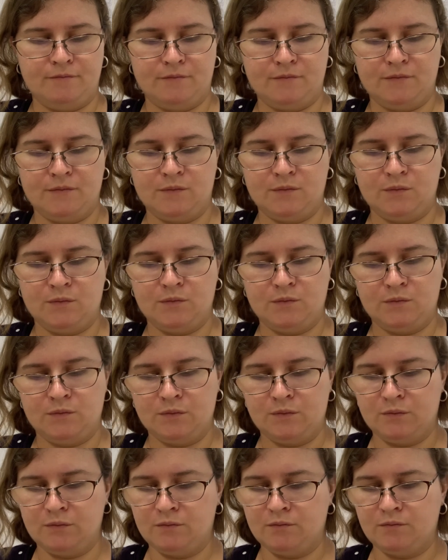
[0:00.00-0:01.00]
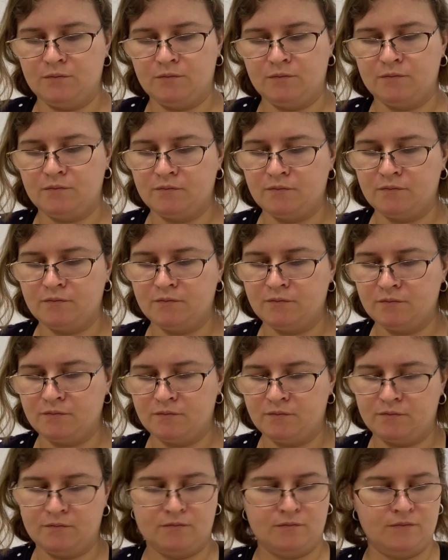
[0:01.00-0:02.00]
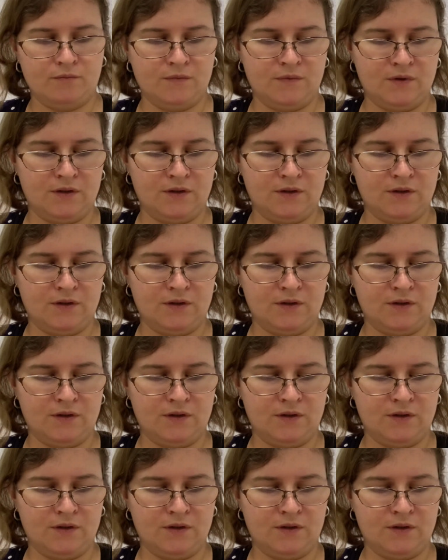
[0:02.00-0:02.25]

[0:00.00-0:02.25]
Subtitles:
[no speech]